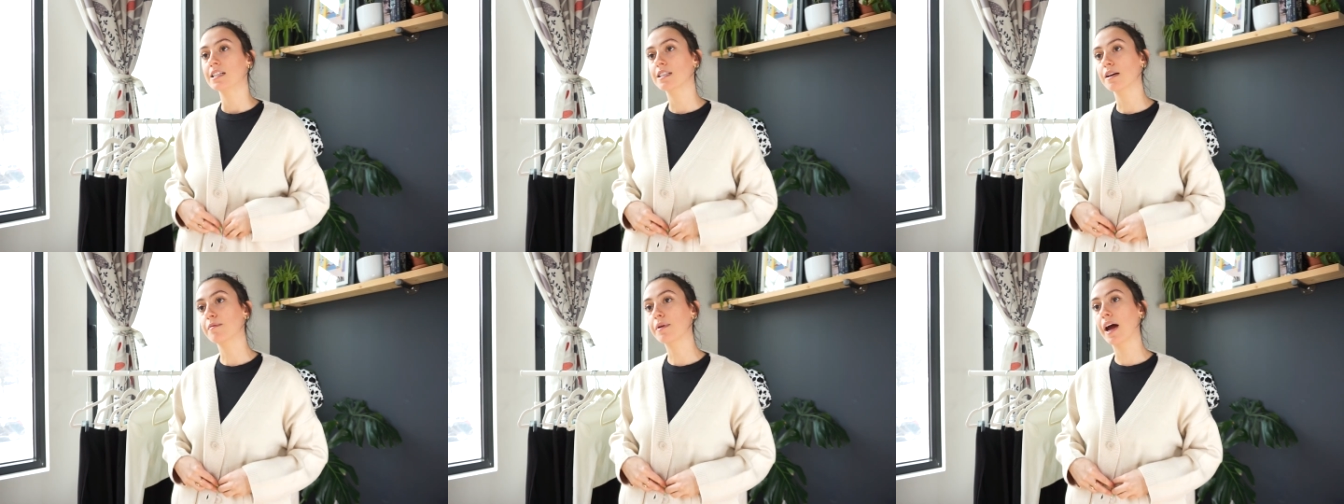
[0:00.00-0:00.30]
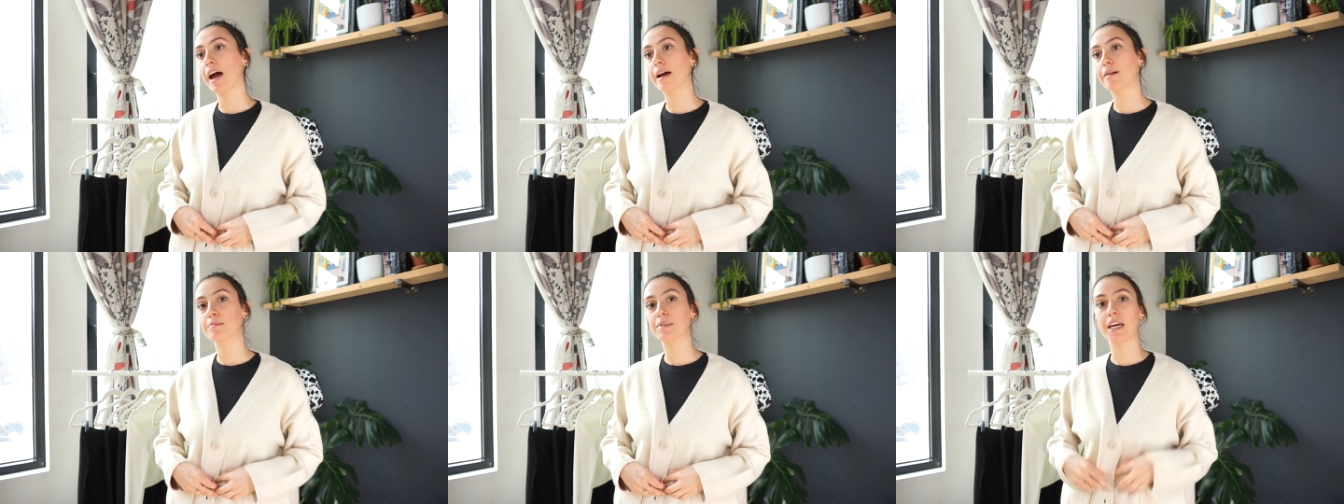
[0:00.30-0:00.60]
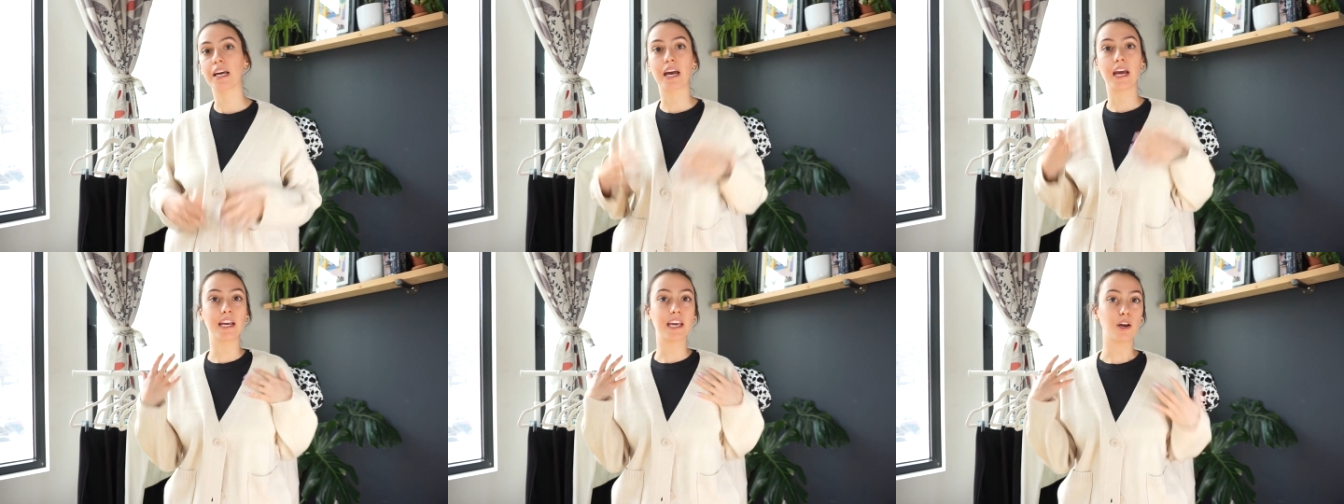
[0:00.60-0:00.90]
sometimes
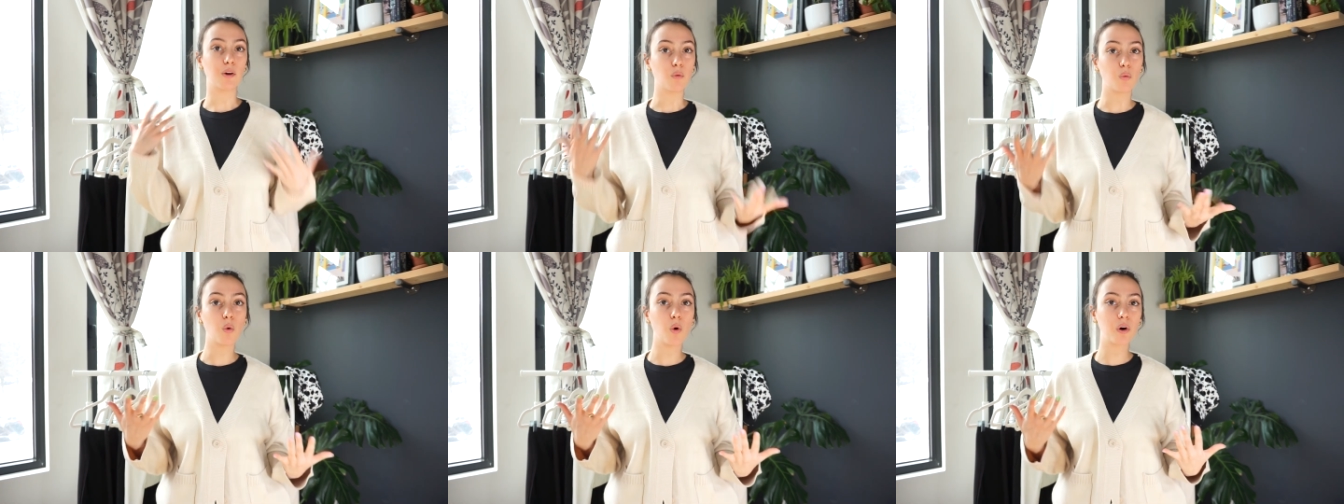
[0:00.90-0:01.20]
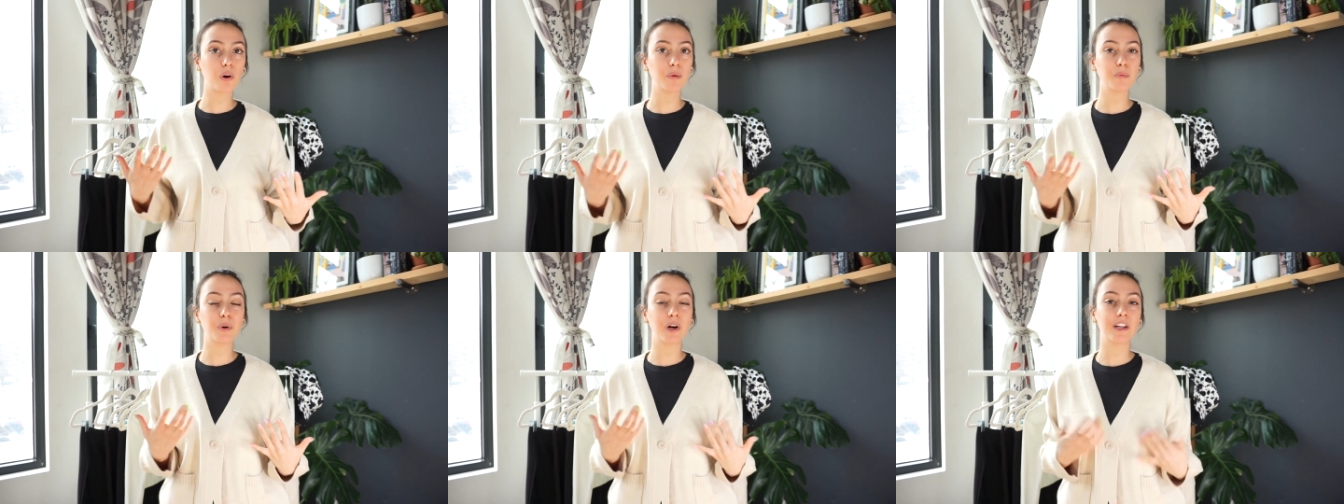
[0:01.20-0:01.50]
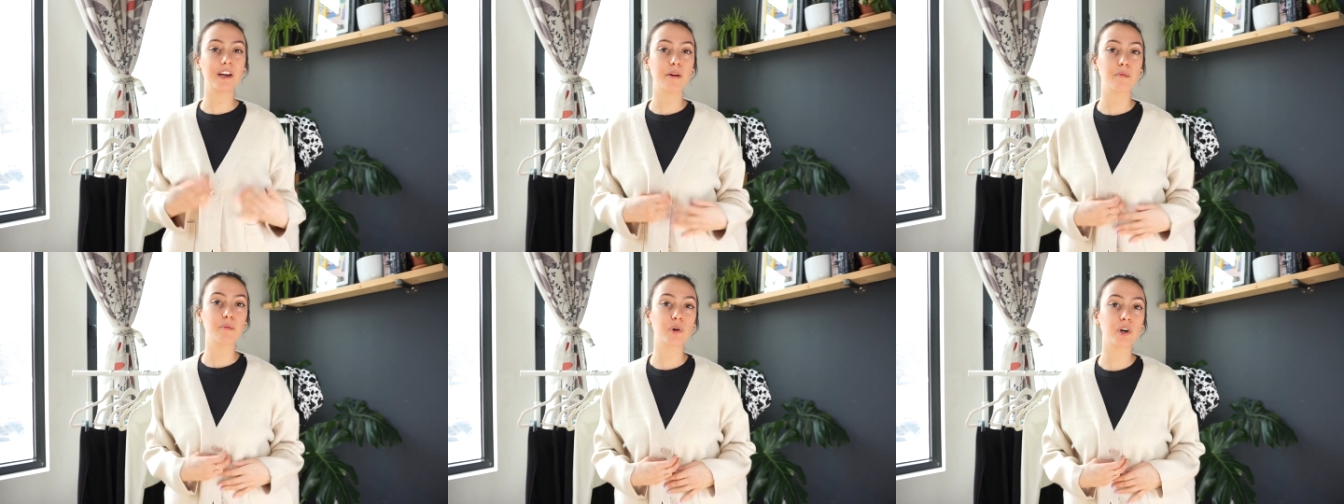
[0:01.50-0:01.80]
like I get warm while
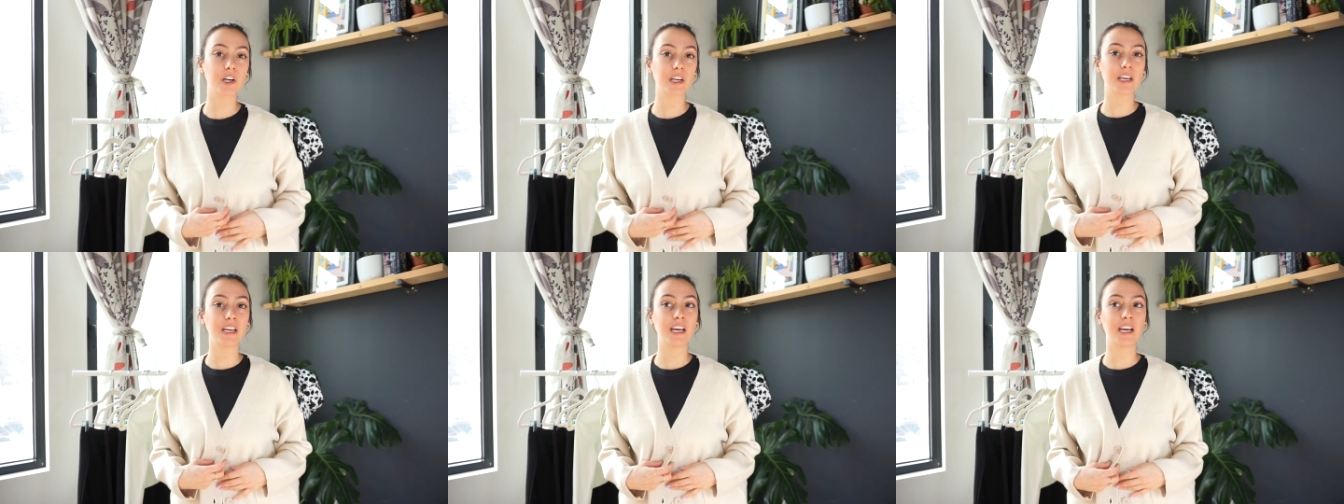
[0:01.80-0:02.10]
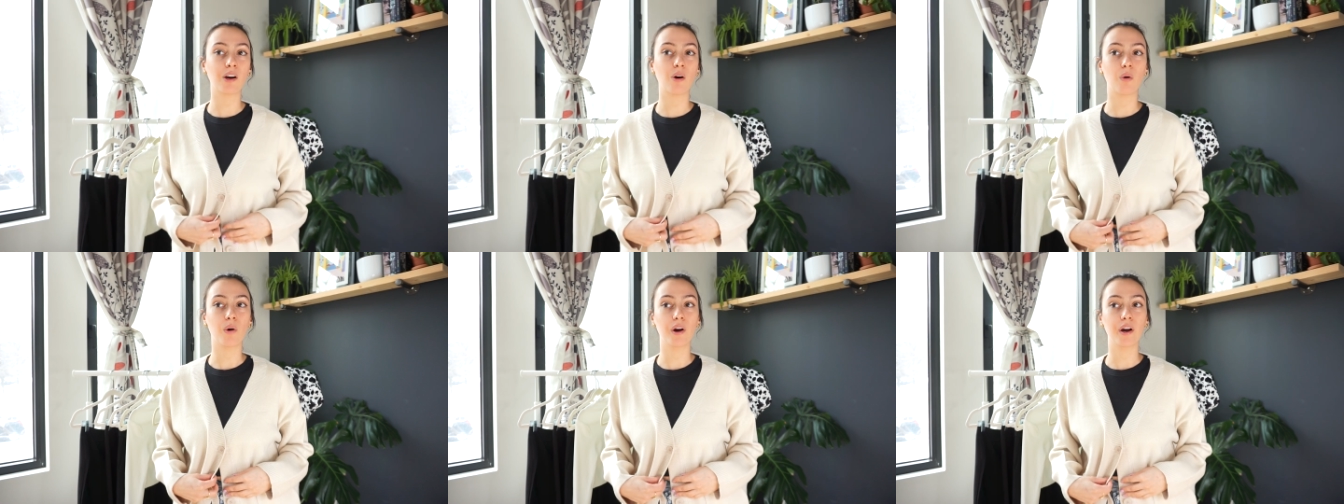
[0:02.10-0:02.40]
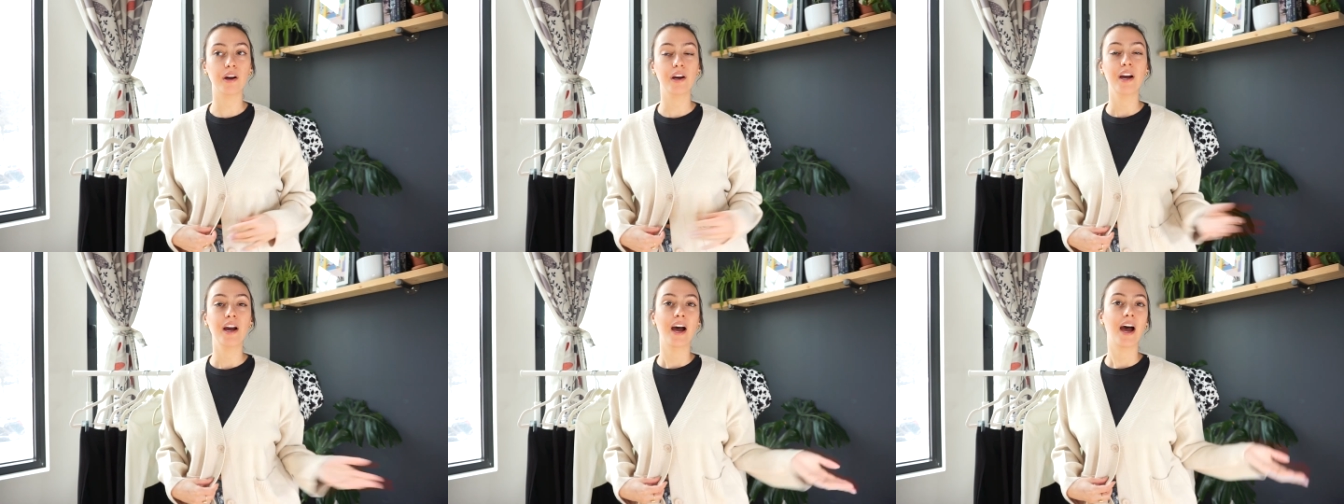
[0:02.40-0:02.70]
I'm working
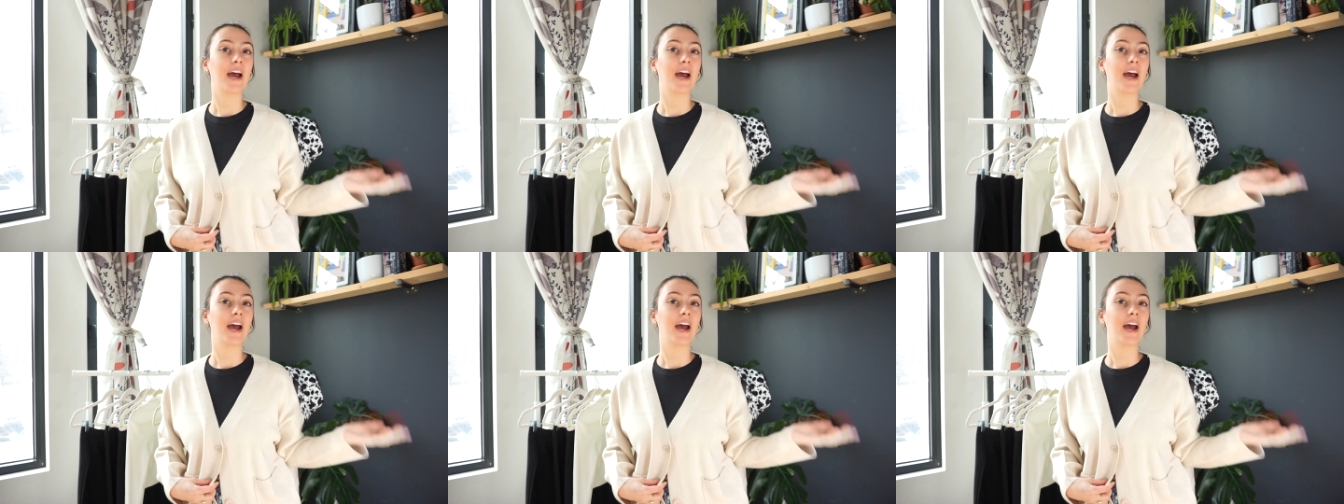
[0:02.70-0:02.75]
or